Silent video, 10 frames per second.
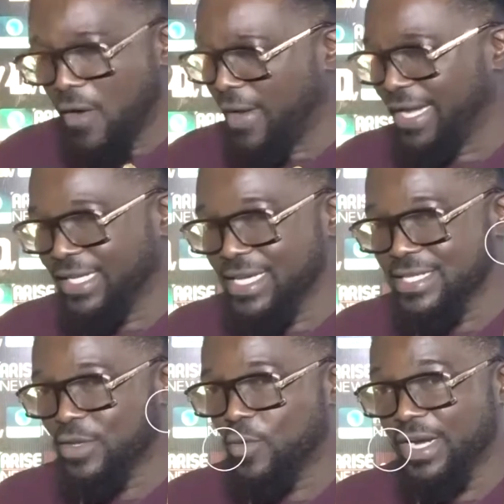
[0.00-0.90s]
Oh, Haley
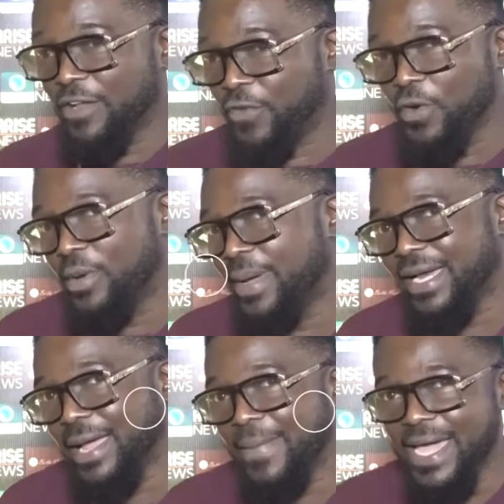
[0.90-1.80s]
a wonderful
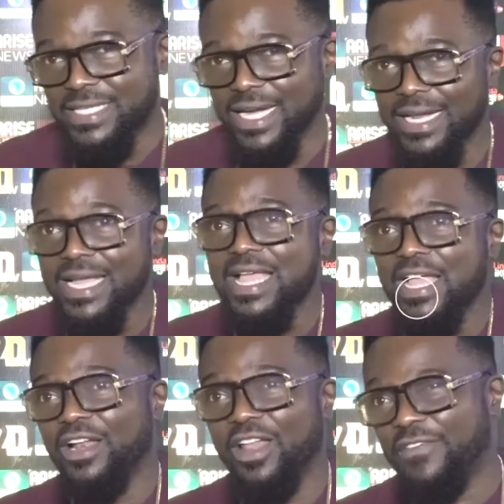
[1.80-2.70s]
woman, amazing,
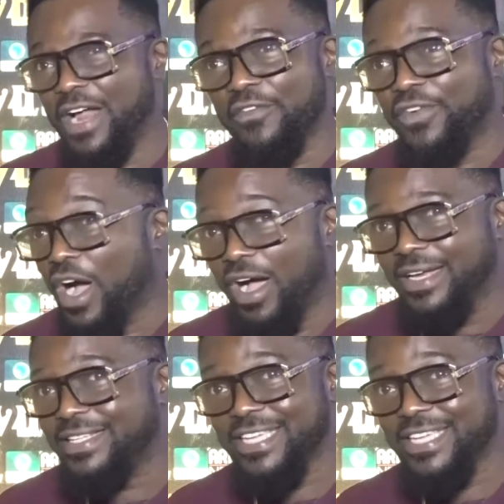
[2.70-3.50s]
lover of God.